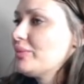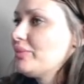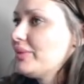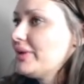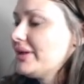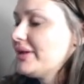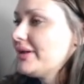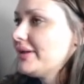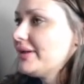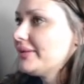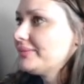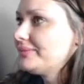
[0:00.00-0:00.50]
But
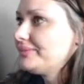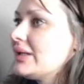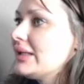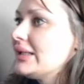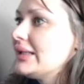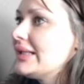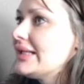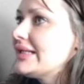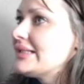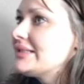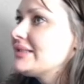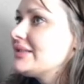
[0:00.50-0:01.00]

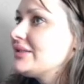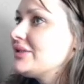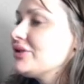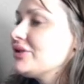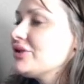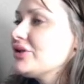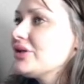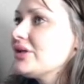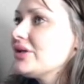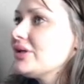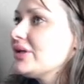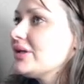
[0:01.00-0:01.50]
unless
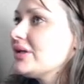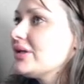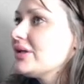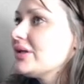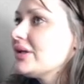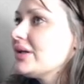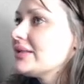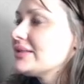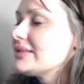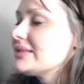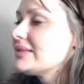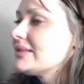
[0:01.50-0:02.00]
you're
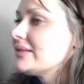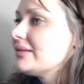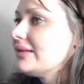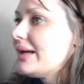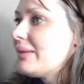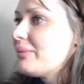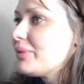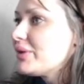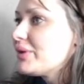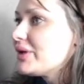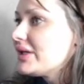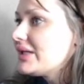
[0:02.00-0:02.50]
a
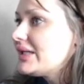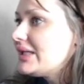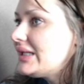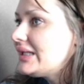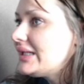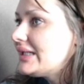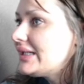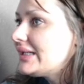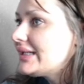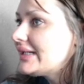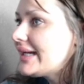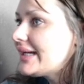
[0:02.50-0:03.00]

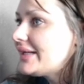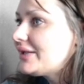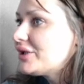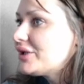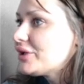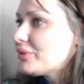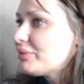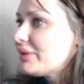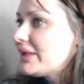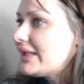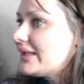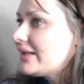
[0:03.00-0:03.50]
celebrity and
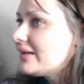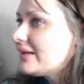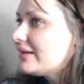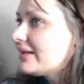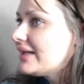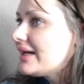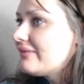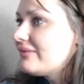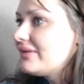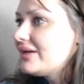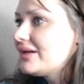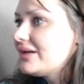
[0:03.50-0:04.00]
you're planning on
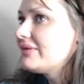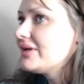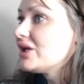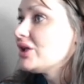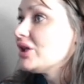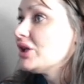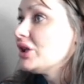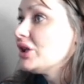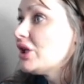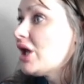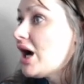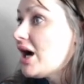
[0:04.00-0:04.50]
having a
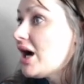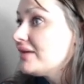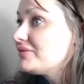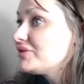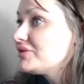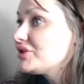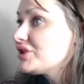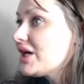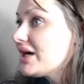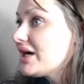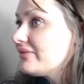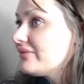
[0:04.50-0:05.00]
lot of
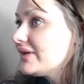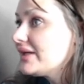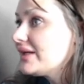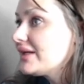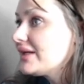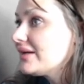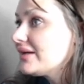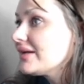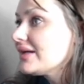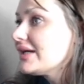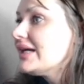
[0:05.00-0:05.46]
traffic